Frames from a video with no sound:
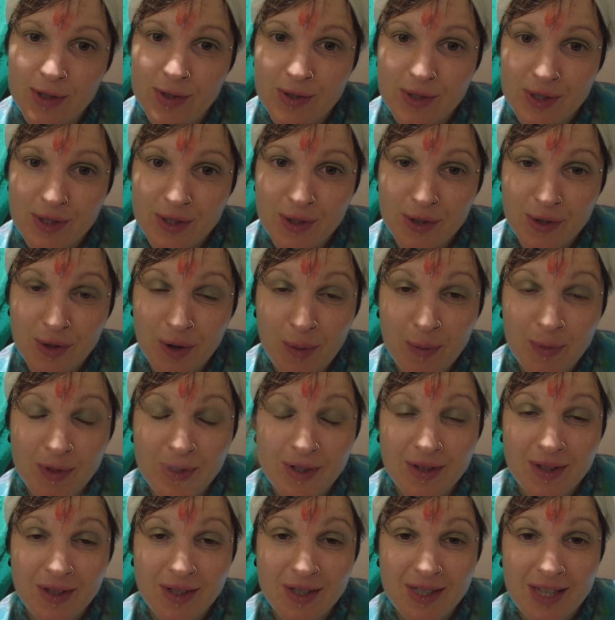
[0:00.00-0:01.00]
So
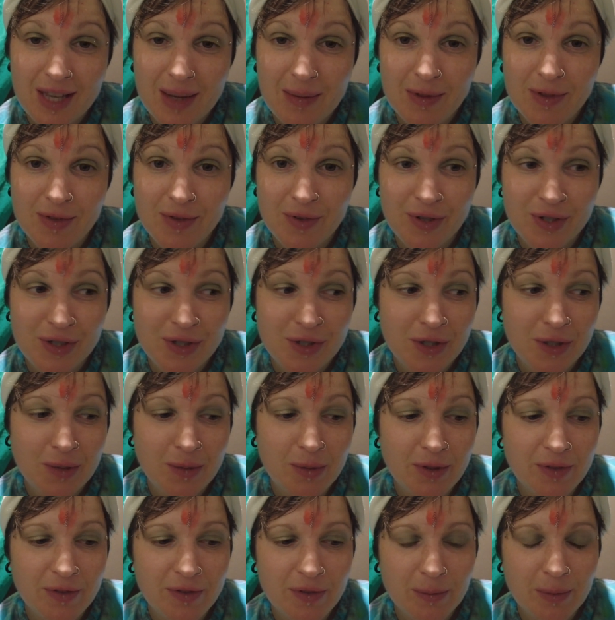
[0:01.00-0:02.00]
this name is very
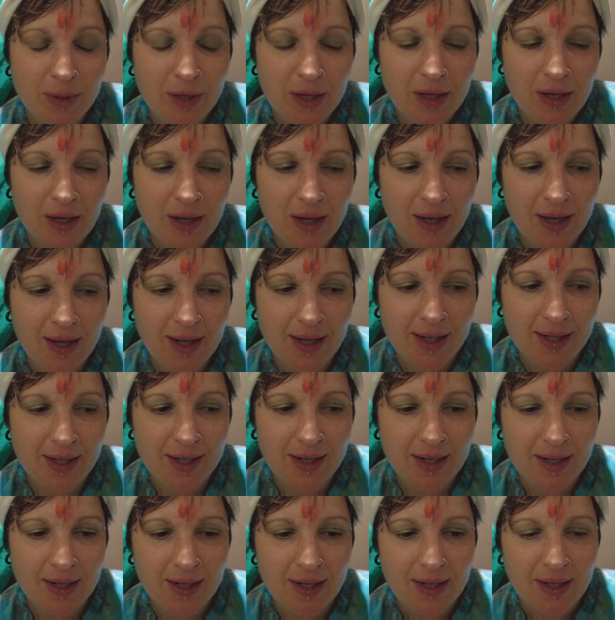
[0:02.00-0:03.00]
suitable for me,
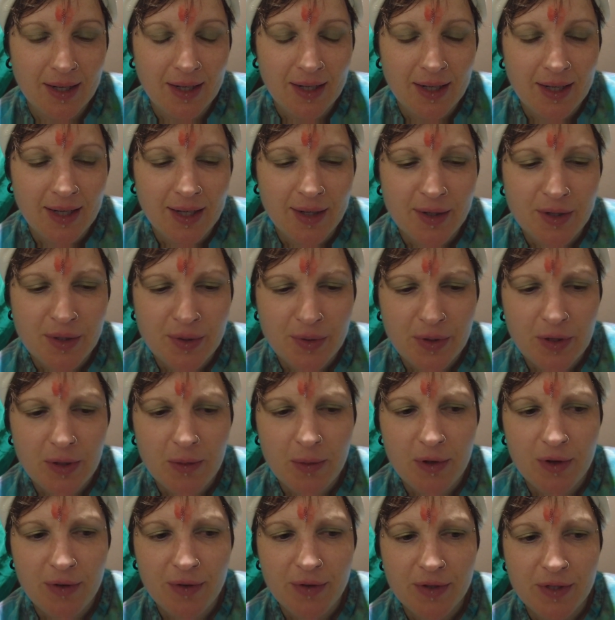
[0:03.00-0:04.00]
and it's really a
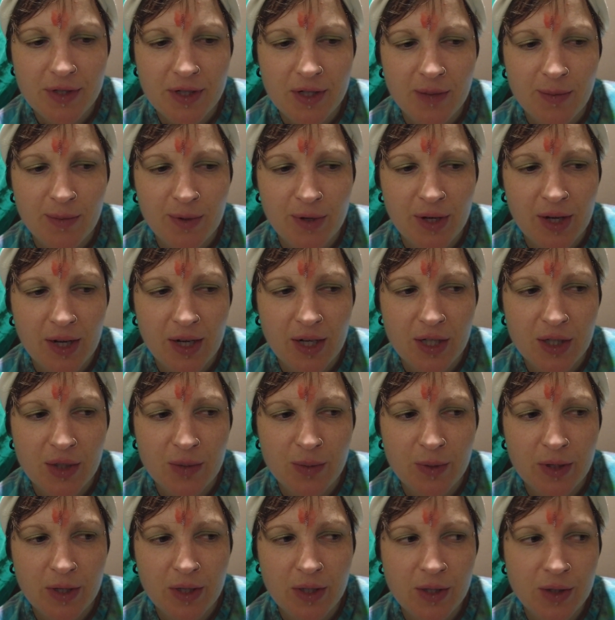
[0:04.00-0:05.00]
beautiful ceremony. I
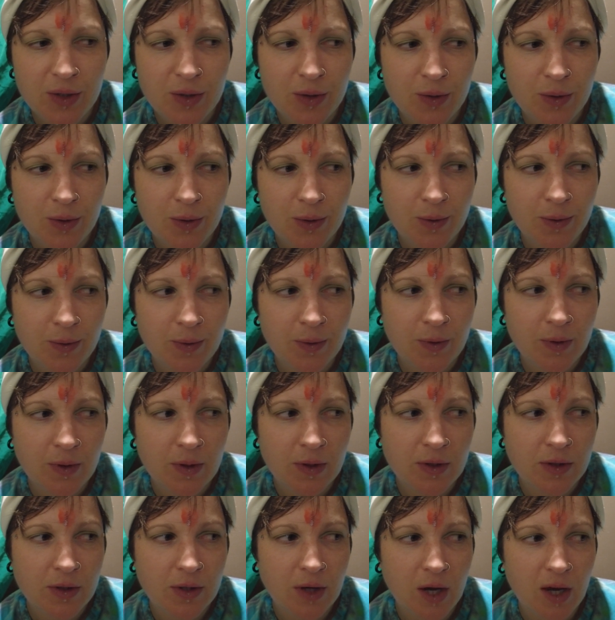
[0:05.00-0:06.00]
just wanted
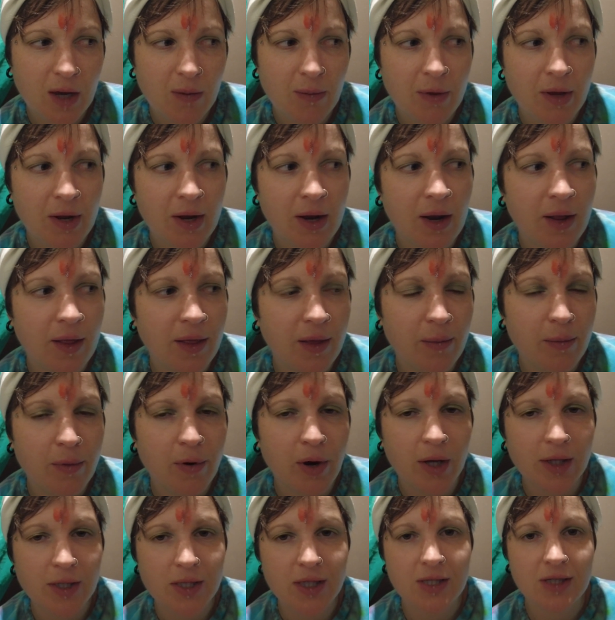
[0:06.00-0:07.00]
to document the
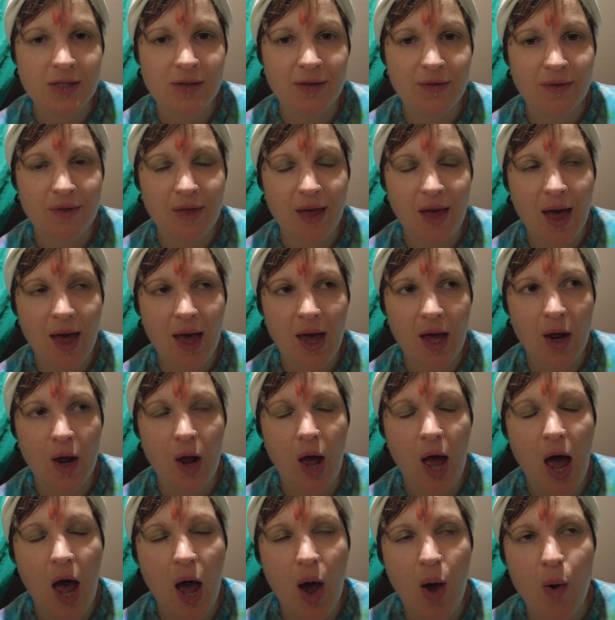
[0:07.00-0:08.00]
process of
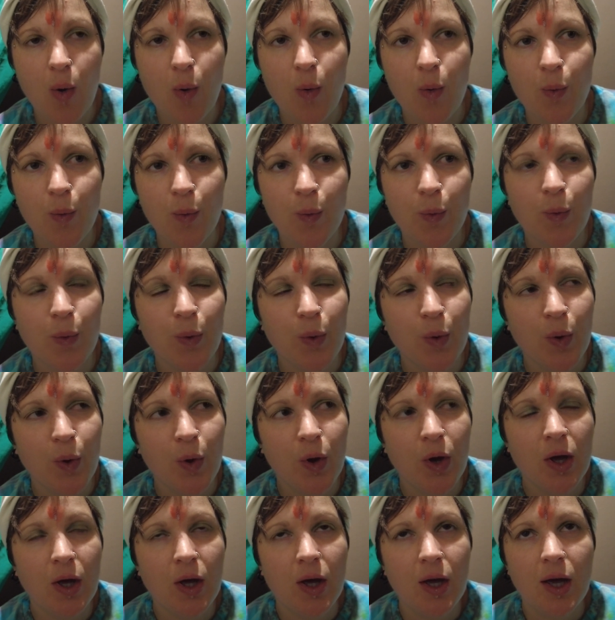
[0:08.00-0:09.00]
that,
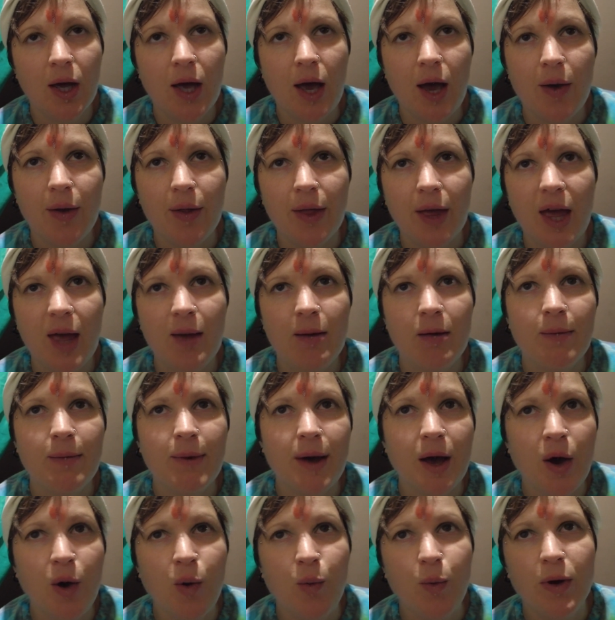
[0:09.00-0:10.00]
how that came
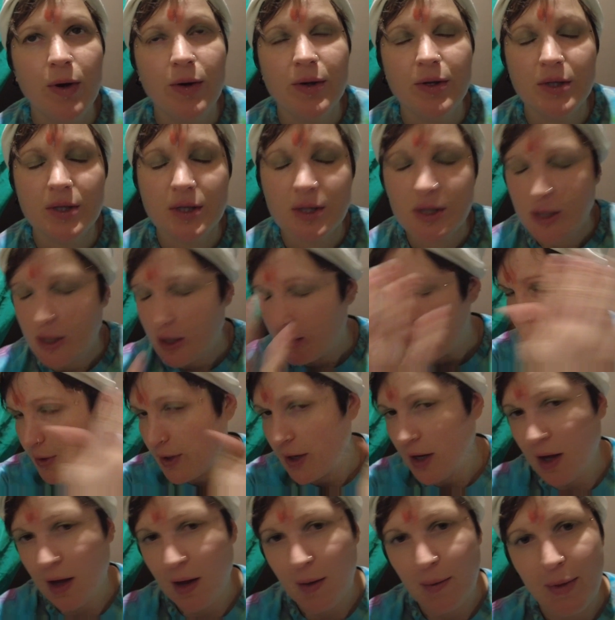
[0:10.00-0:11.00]
about, what is the
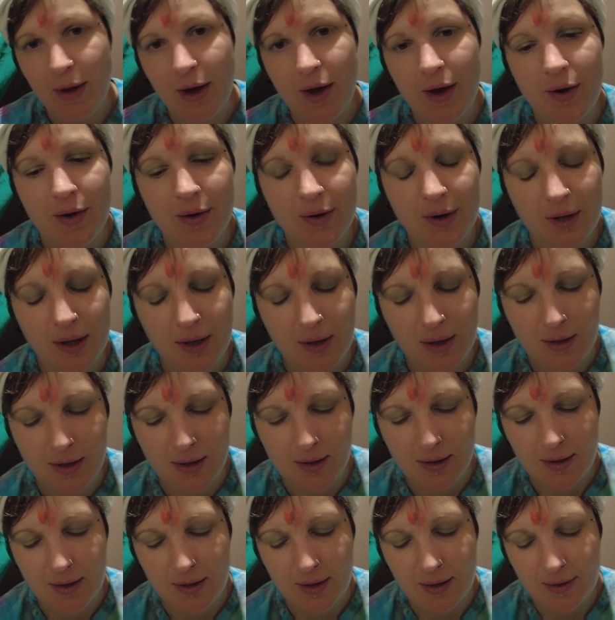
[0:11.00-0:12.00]
ceremony all about,
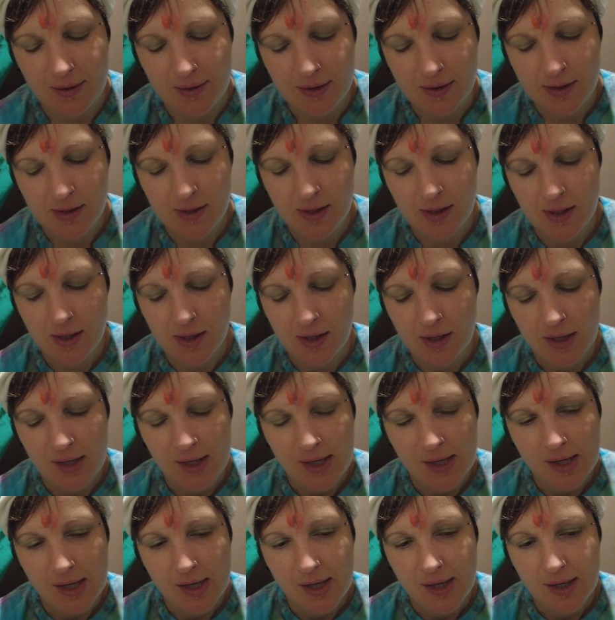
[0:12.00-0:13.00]

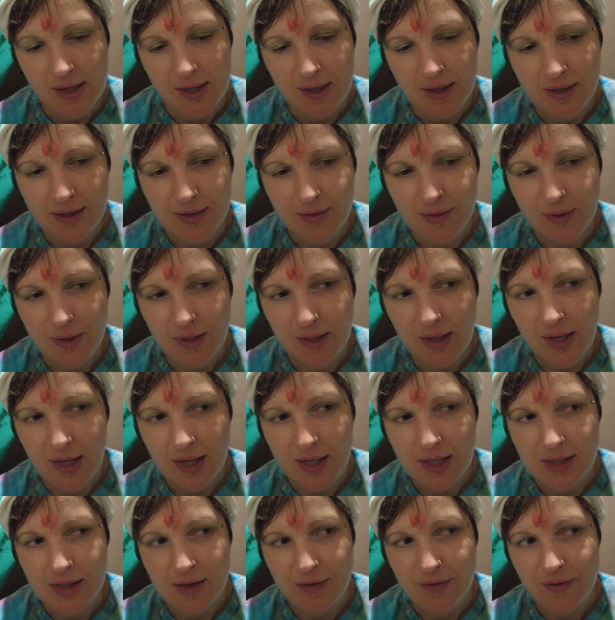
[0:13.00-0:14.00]
and it's really nice.